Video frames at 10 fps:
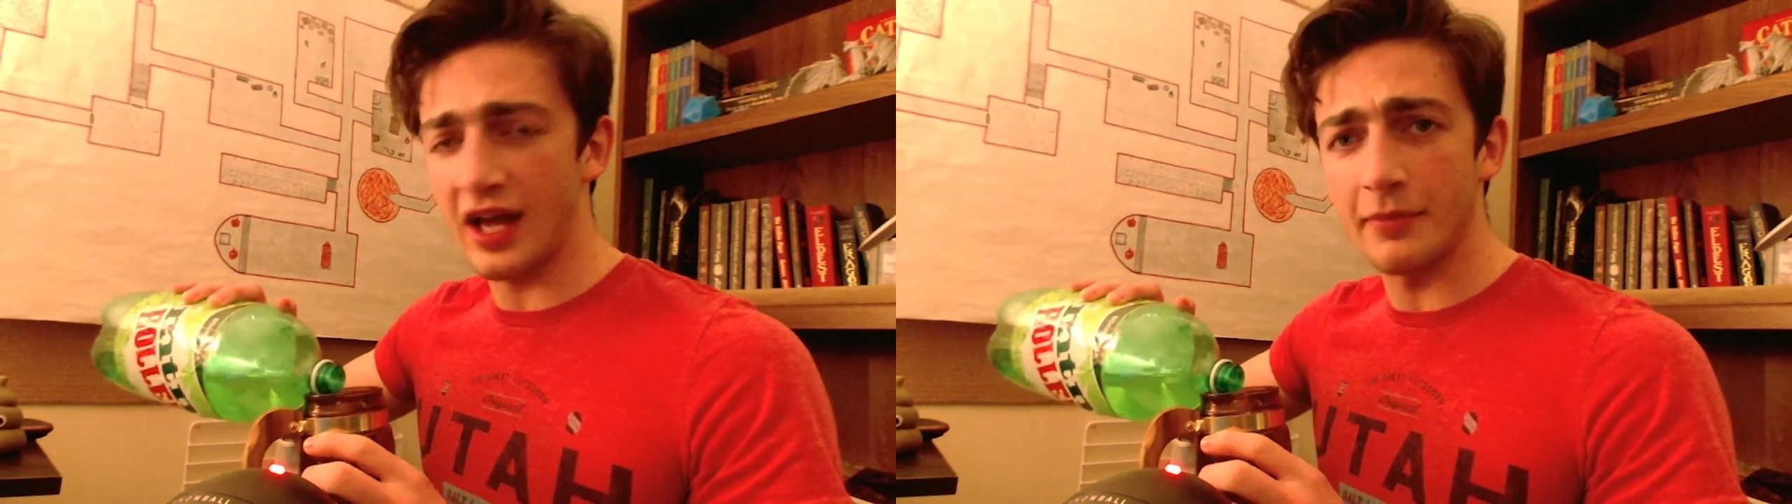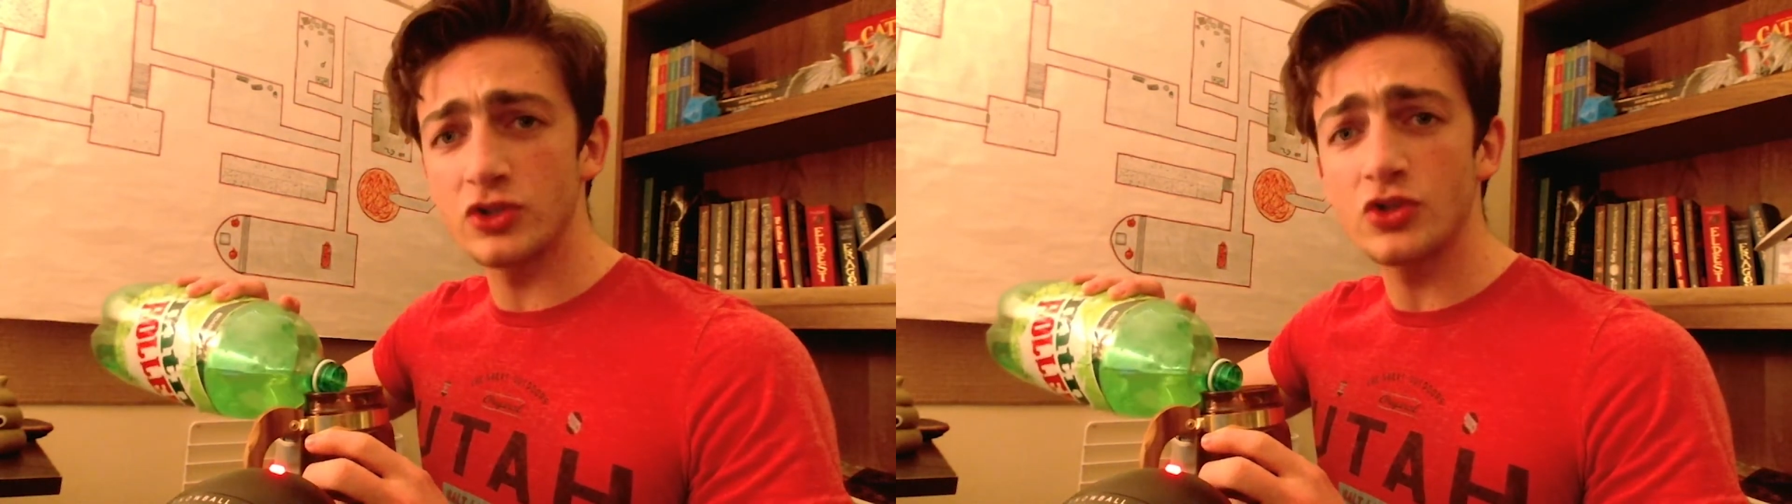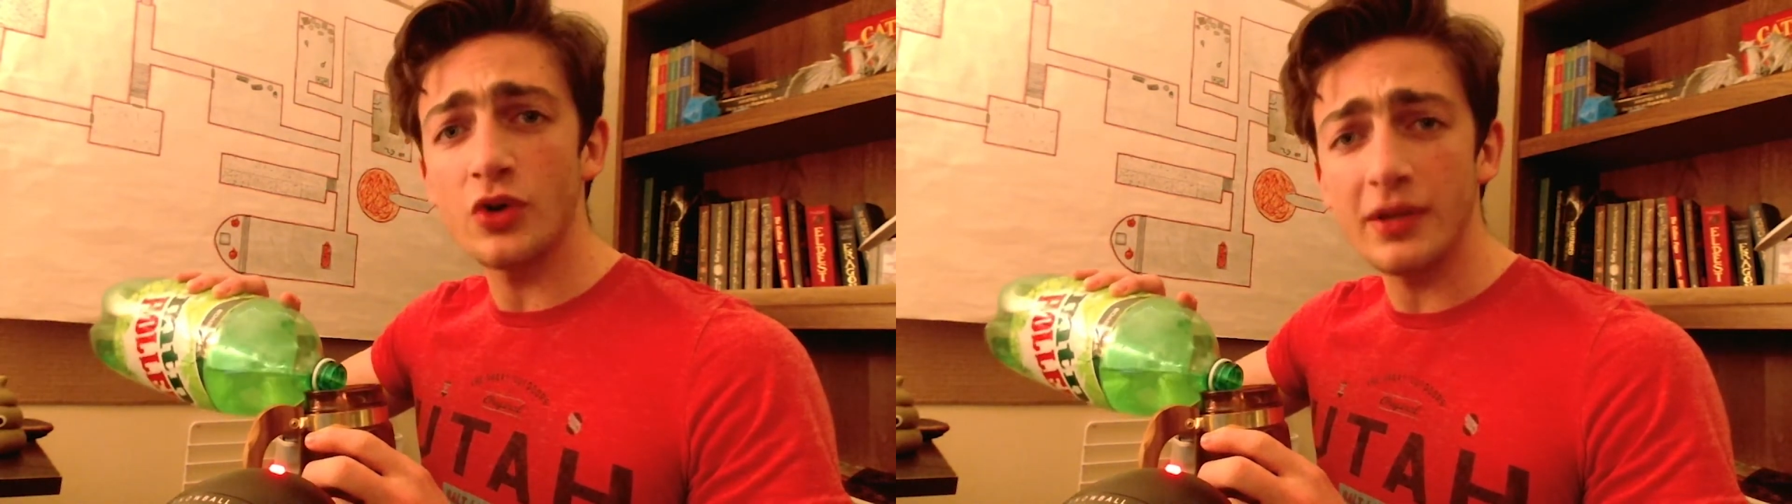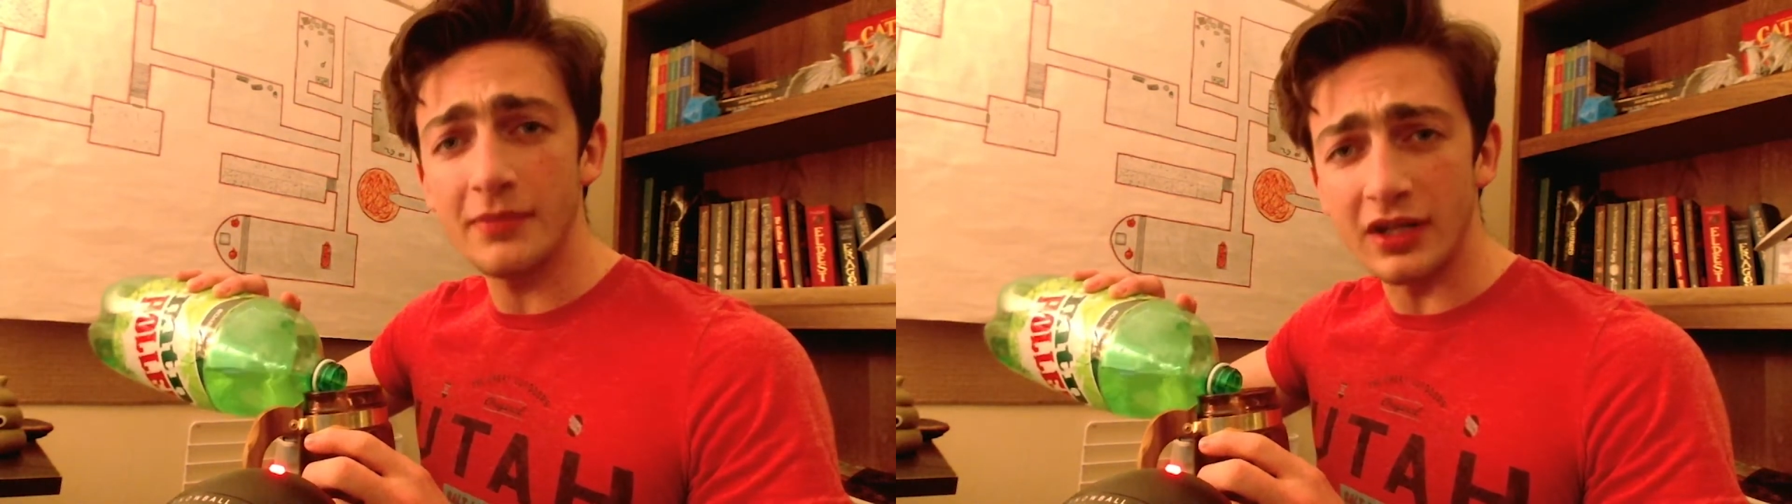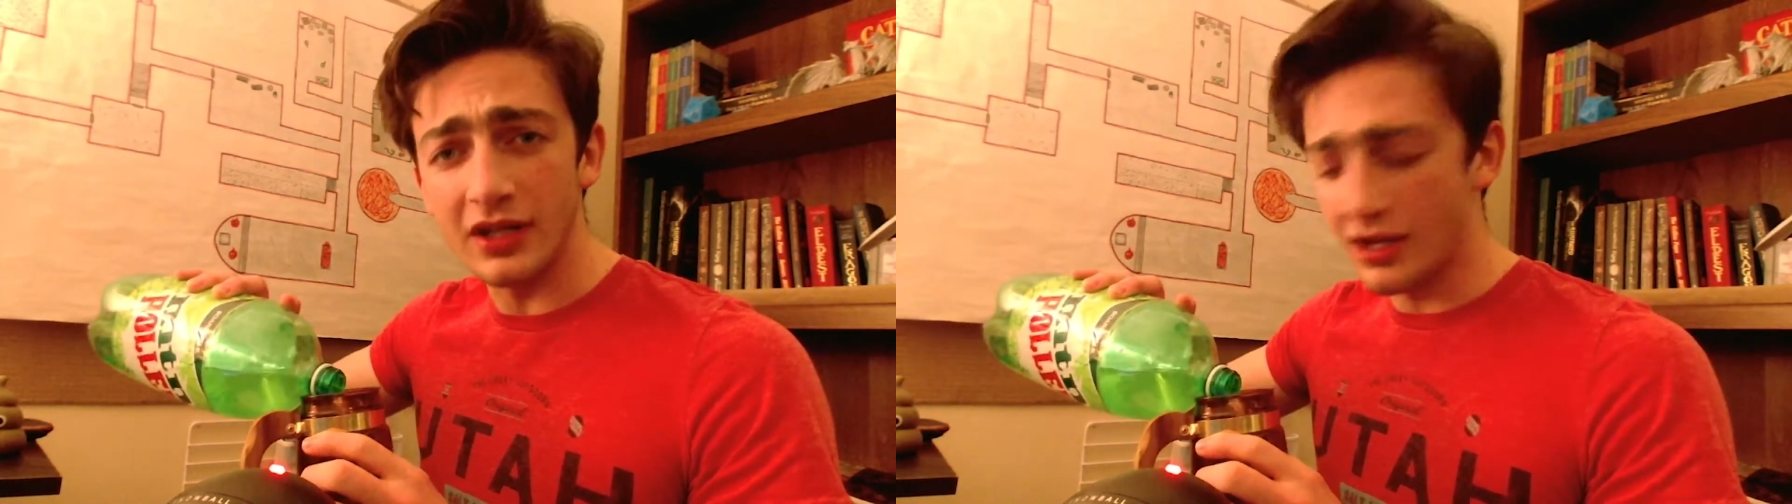but join
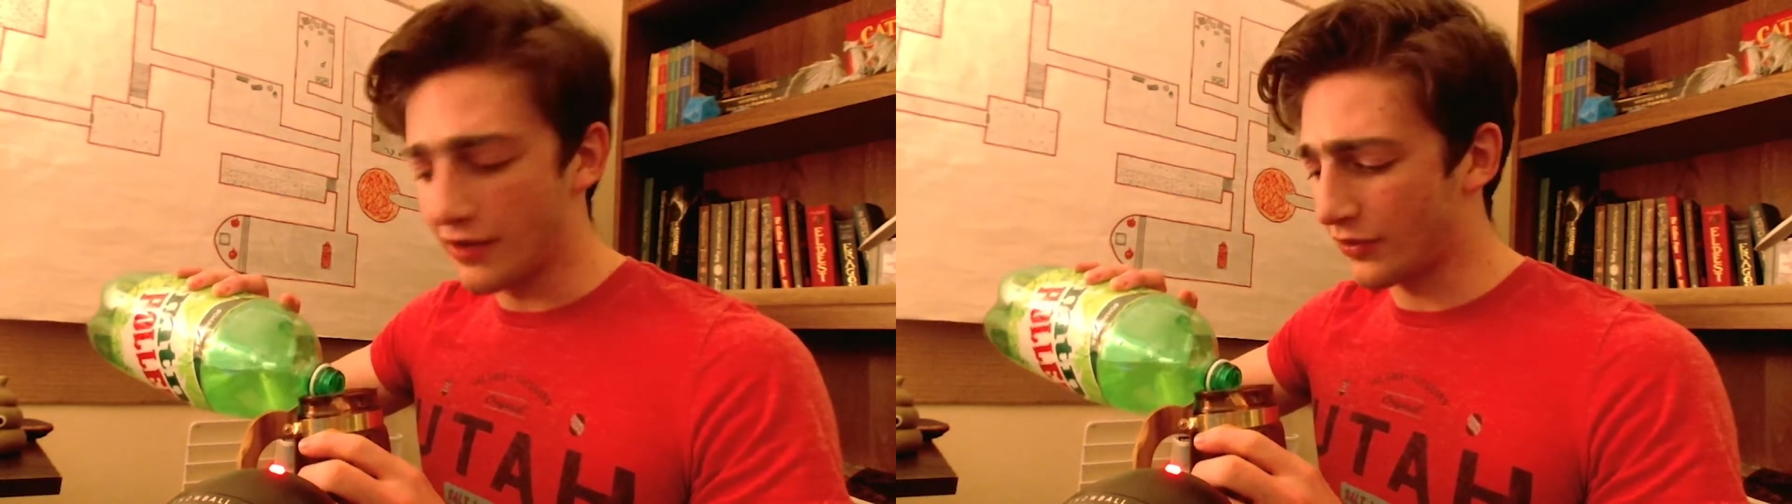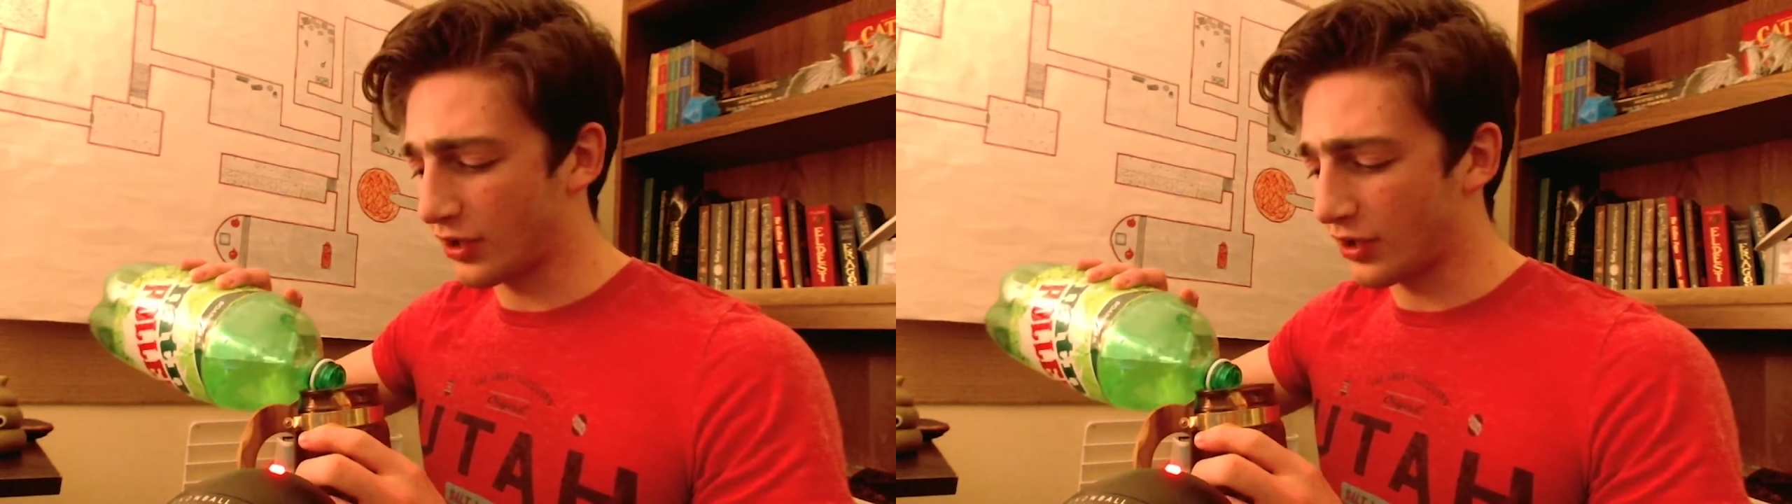me for a